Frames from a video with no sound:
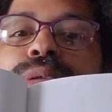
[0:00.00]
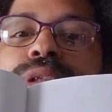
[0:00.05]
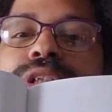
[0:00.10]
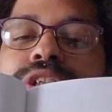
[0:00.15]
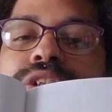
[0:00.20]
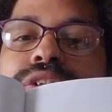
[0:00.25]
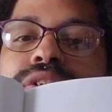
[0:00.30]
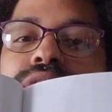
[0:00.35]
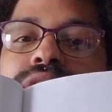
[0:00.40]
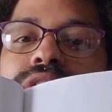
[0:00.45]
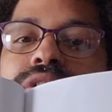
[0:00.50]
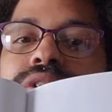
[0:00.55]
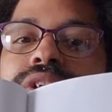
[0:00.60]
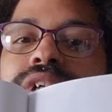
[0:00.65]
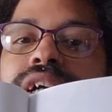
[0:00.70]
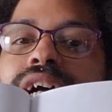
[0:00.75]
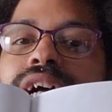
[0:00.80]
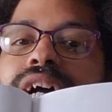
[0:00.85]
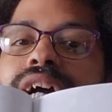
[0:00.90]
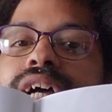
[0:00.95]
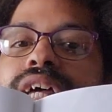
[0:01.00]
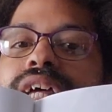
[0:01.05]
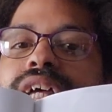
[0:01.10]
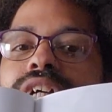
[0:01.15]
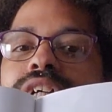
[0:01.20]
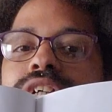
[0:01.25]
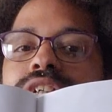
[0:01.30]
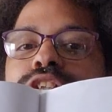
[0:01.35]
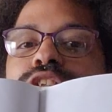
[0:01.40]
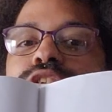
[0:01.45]
cute. You got
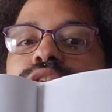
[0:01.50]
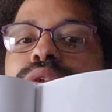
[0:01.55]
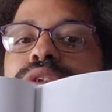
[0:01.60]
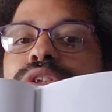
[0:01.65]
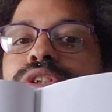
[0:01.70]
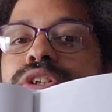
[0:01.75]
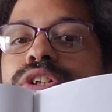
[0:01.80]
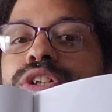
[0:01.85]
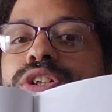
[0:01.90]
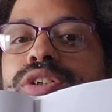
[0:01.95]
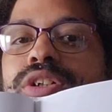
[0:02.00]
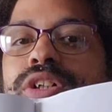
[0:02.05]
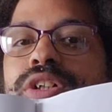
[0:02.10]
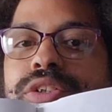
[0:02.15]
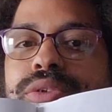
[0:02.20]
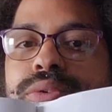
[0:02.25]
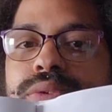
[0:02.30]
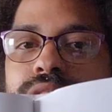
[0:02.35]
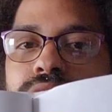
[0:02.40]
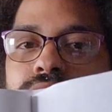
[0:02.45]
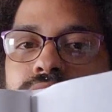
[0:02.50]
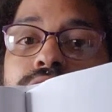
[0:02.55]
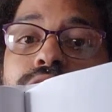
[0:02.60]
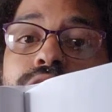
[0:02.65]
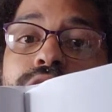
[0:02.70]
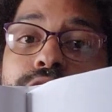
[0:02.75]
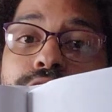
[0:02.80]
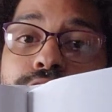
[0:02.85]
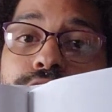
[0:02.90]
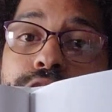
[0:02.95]
Jotaro and you got
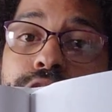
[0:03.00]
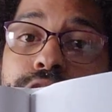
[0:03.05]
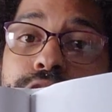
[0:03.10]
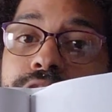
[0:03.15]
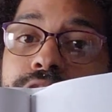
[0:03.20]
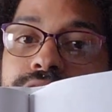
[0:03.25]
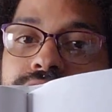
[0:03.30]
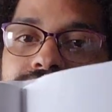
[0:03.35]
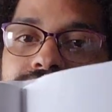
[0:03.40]
Iggy.